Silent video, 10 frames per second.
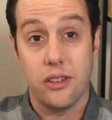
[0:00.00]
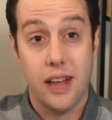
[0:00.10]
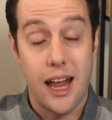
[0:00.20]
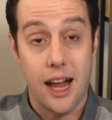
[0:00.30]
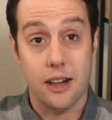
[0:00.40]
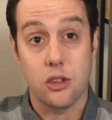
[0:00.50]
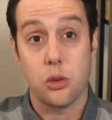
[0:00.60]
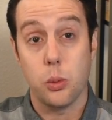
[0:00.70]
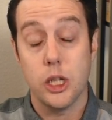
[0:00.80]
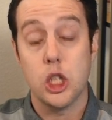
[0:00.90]

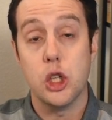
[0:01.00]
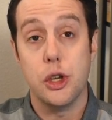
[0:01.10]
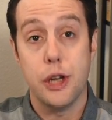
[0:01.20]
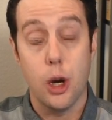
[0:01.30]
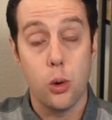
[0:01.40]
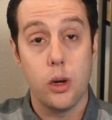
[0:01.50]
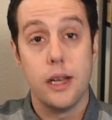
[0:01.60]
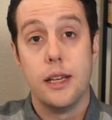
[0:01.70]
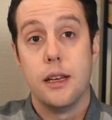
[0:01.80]
tax which don't